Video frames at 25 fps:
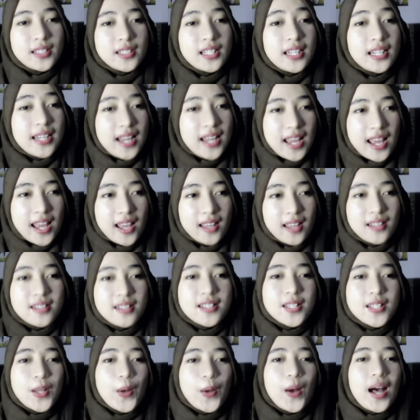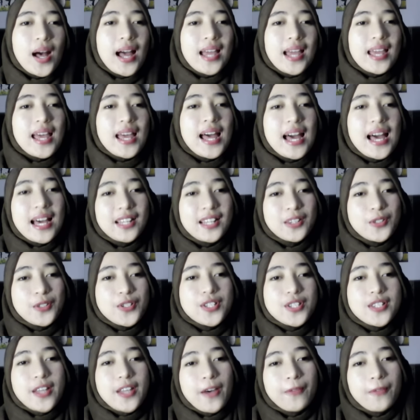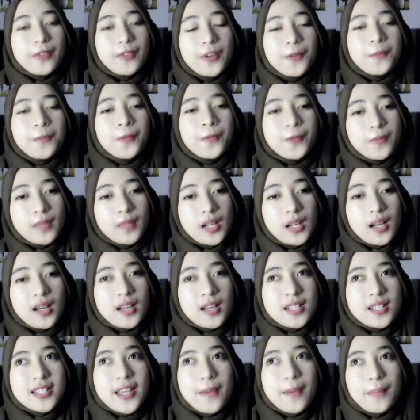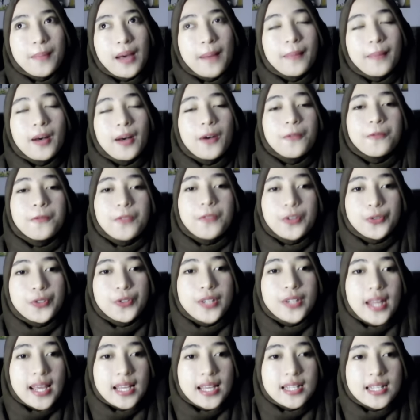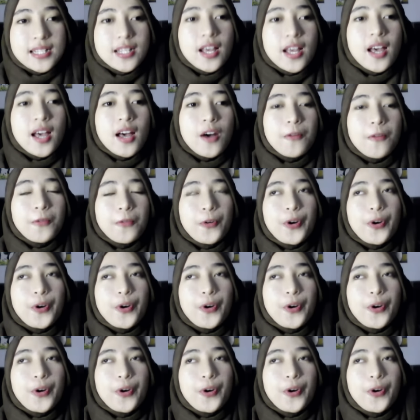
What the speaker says: a day, so I had to save up a few days for